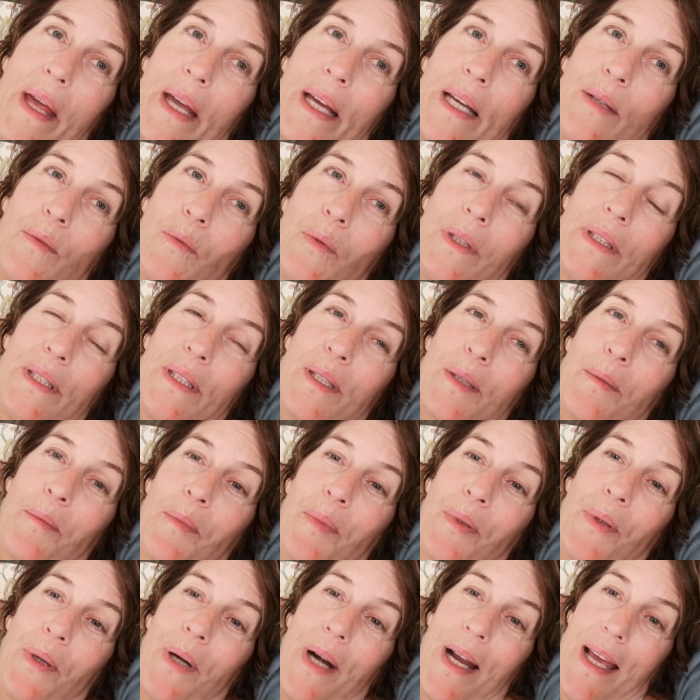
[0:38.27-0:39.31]
it was the
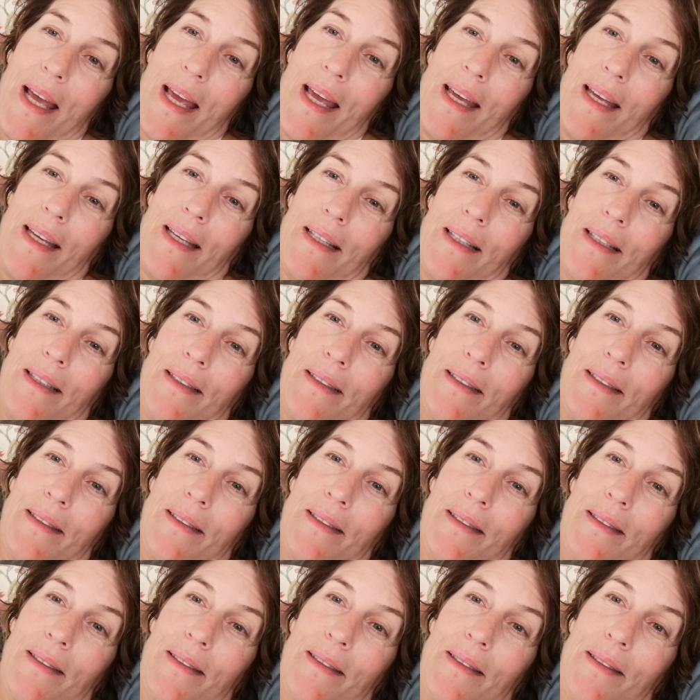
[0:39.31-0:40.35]
praying
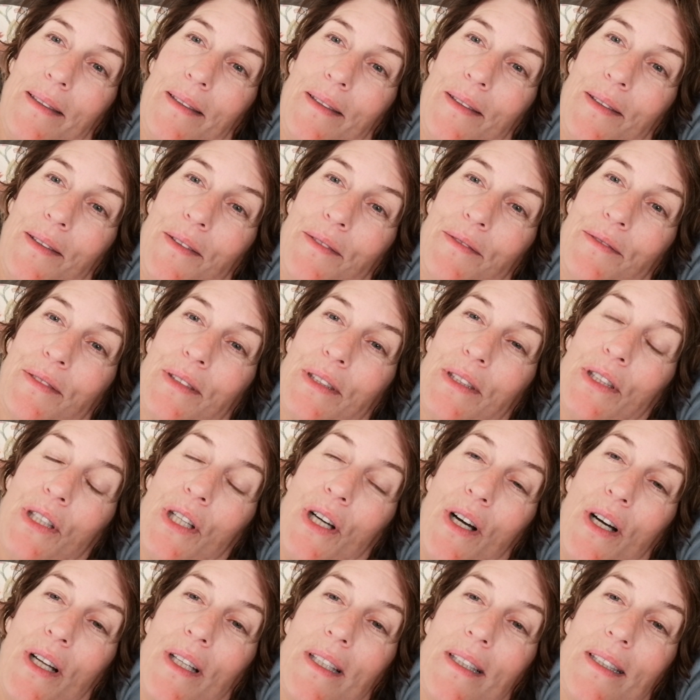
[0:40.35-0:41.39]
for
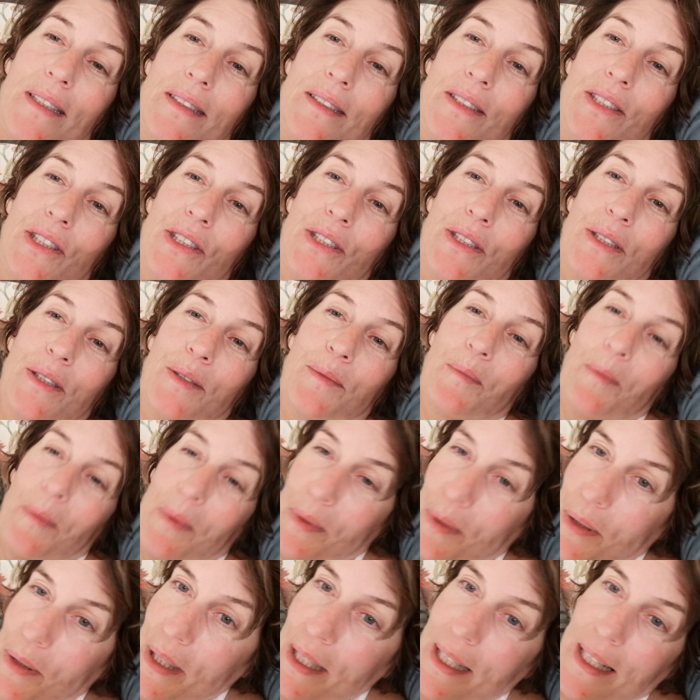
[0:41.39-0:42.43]
knowledge,
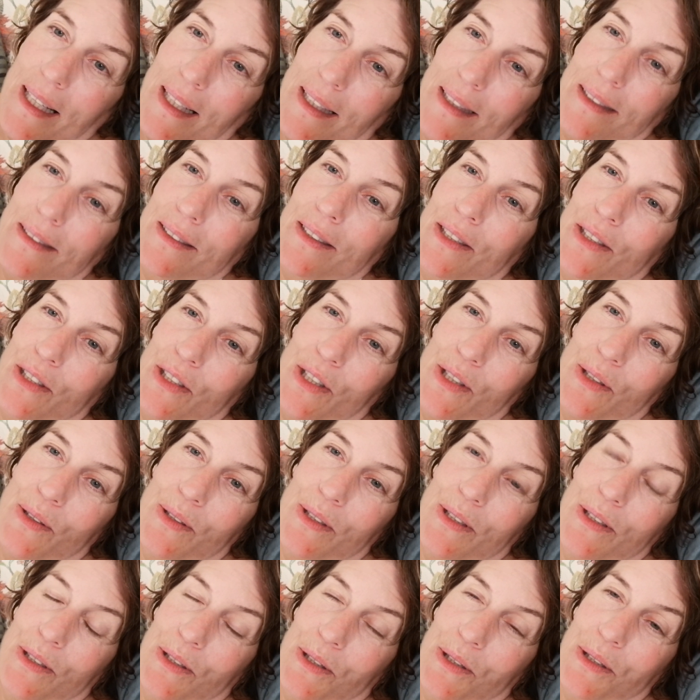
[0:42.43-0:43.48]
praying to know
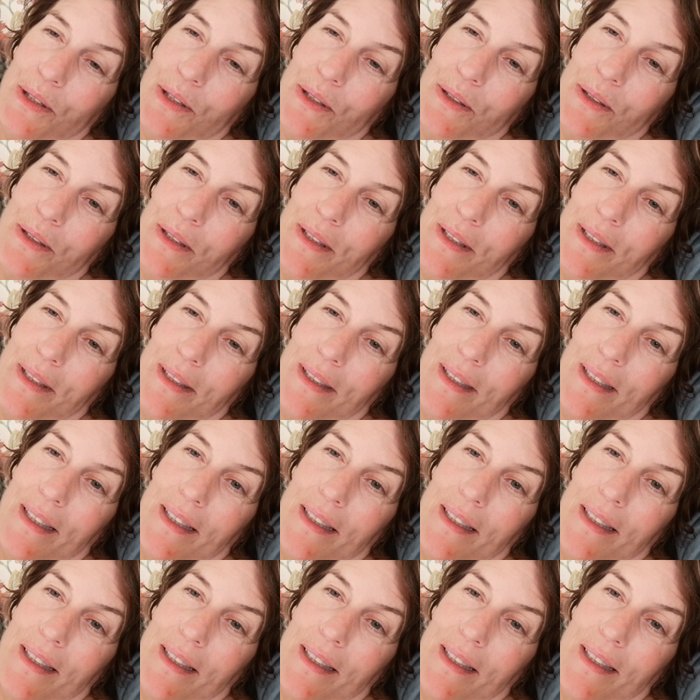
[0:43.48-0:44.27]
the truth